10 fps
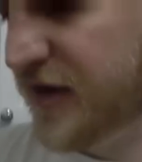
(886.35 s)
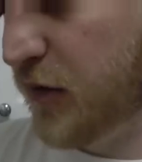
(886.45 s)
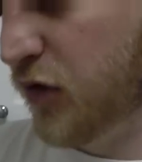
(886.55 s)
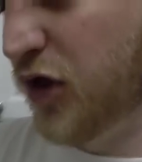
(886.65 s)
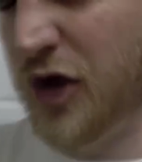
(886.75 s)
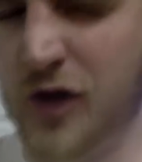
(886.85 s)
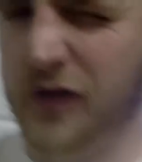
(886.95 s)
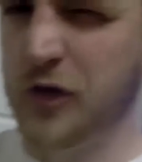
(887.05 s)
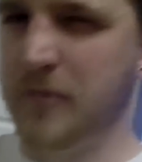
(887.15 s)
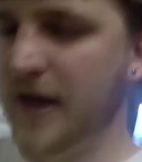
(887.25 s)
they would look a
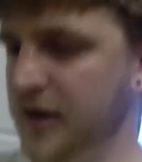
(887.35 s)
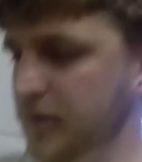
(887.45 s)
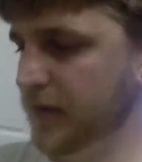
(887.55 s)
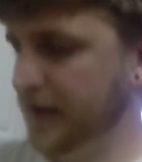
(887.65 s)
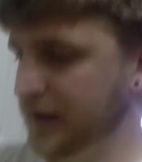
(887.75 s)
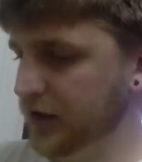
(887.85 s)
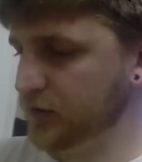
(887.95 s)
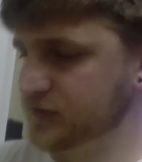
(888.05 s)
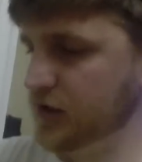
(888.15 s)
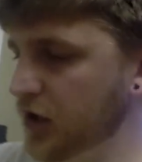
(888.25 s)
little better, but you know,
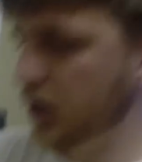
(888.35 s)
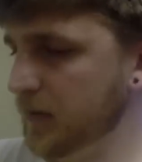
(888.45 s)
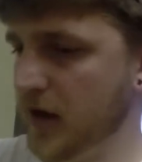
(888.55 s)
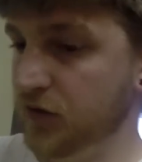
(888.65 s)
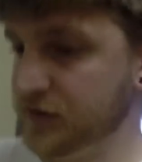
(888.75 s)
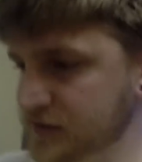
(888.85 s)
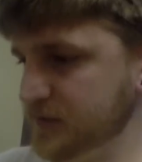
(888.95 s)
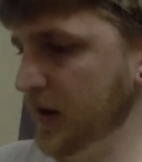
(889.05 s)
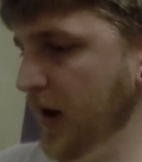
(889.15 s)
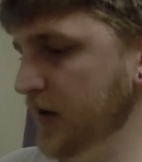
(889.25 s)
it's not all about looks, it's
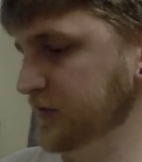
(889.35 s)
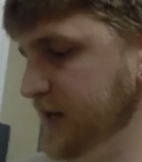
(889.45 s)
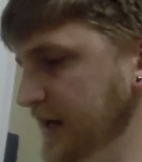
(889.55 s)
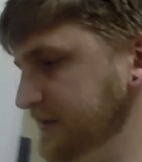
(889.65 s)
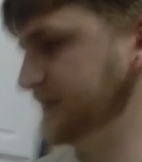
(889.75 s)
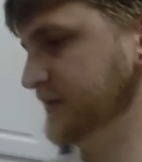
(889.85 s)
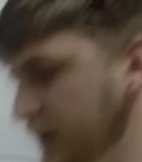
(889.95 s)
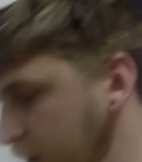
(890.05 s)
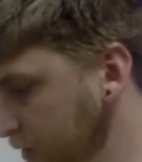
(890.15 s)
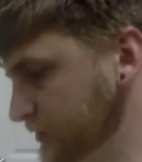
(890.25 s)
about how it tastes.
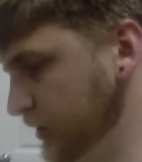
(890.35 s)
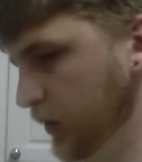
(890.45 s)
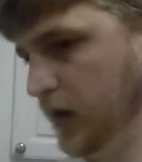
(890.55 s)
So